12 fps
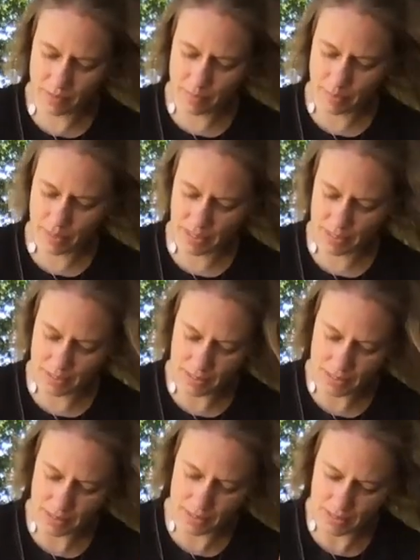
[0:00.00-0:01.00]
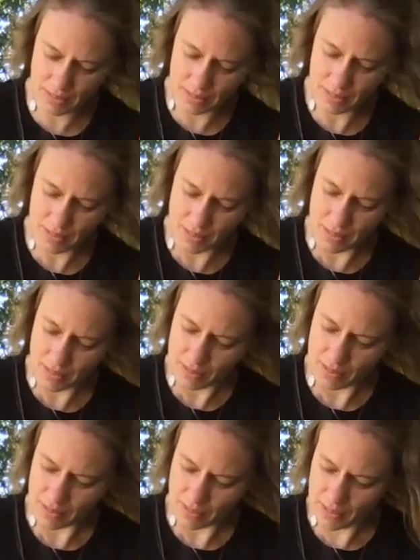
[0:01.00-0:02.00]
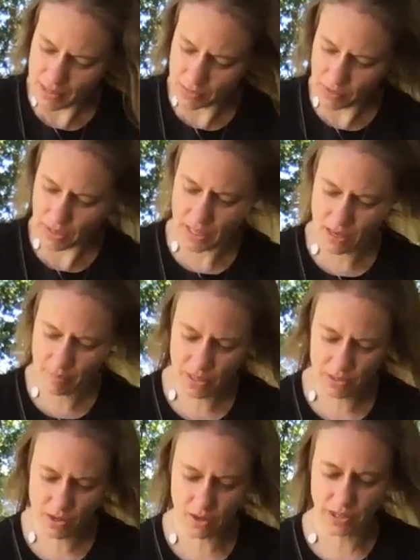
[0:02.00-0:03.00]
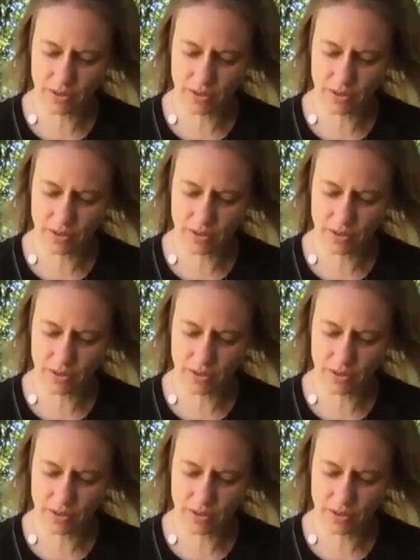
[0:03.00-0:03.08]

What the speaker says: but it's really coming along.